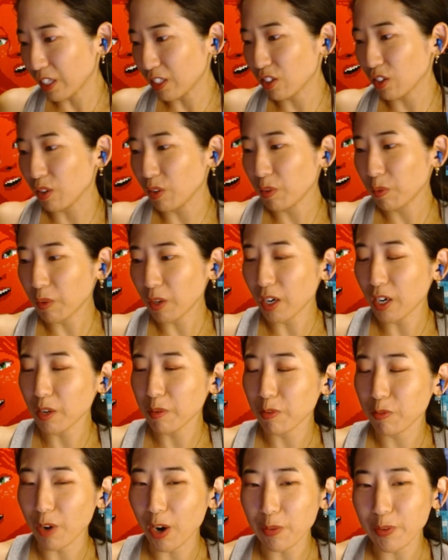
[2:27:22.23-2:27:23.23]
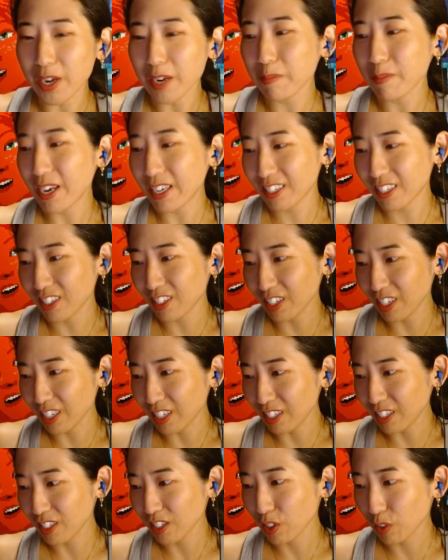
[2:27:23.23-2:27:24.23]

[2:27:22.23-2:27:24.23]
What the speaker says: so our raid message is